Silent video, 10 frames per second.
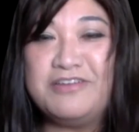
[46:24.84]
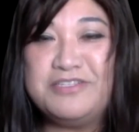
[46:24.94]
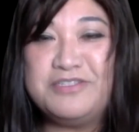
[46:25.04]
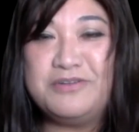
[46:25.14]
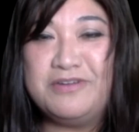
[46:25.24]
his
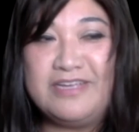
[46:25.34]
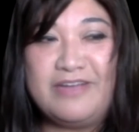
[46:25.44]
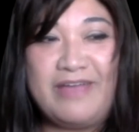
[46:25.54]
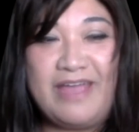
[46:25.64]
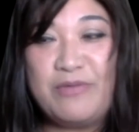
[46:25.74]
door and go,
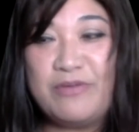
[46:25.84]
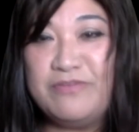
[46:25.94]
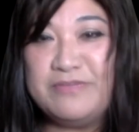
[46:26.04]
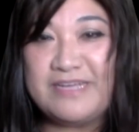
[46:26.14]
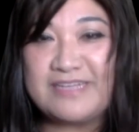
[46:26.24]
hey, we're
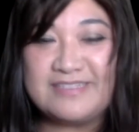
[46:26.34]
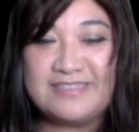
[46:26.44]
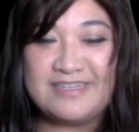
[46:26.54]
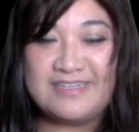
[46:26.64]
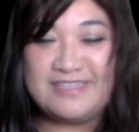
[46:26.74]
from Texas.
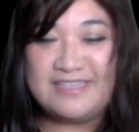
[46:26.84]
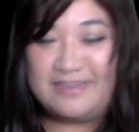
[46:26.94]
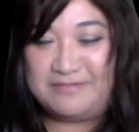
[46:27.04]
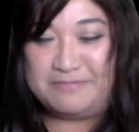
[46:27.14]
Let us in.